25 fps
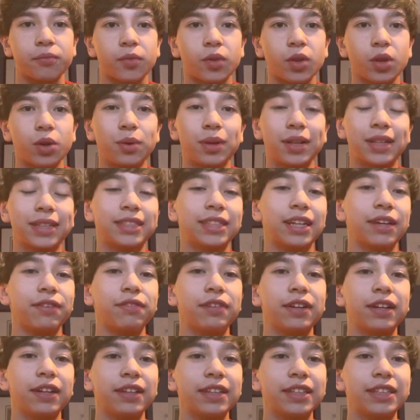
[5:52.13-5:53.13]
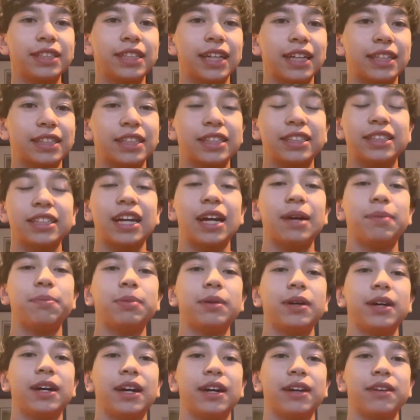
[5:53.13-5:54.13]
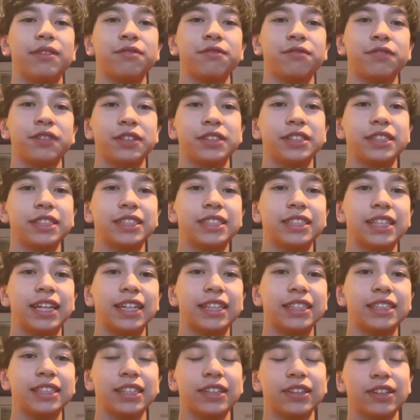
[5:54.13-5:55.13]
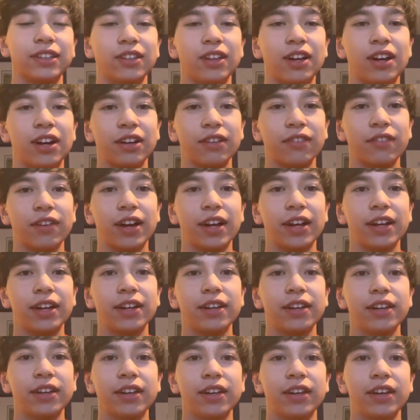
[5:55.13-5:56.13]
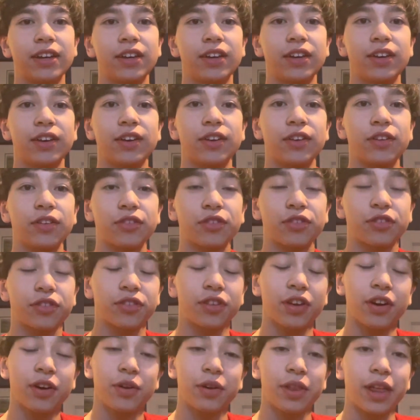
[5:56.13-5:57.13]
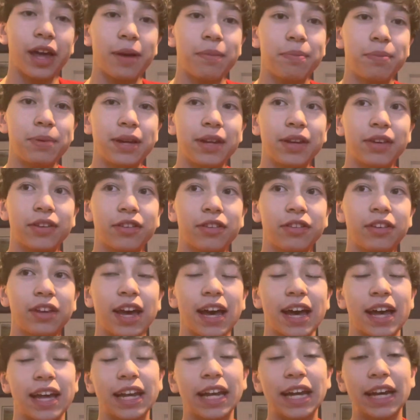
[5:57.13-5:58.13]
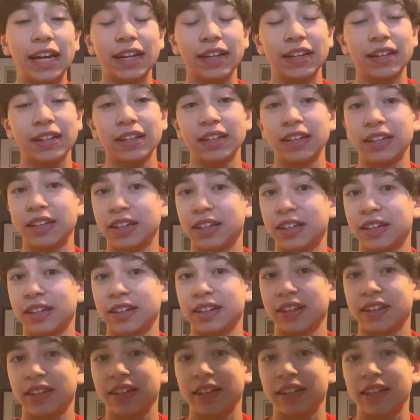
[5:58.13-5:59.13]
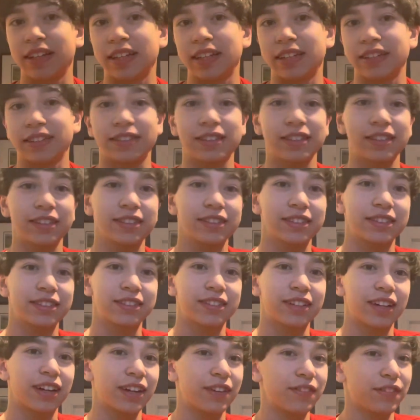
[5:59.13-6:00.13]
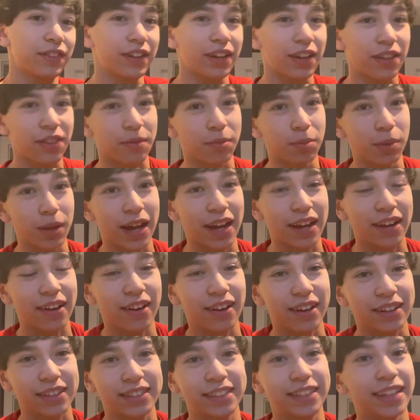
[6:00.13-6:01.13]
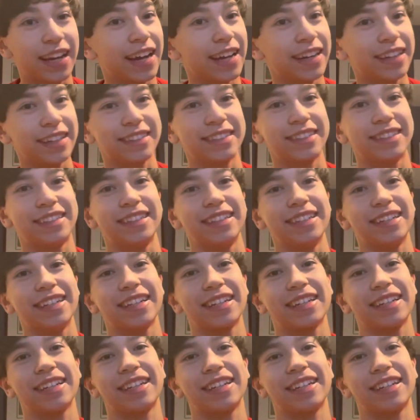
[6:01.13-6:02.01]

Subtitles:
which definitely sets us up for success in the long run. So that being said, is this the start of another Blackhawks dynasty?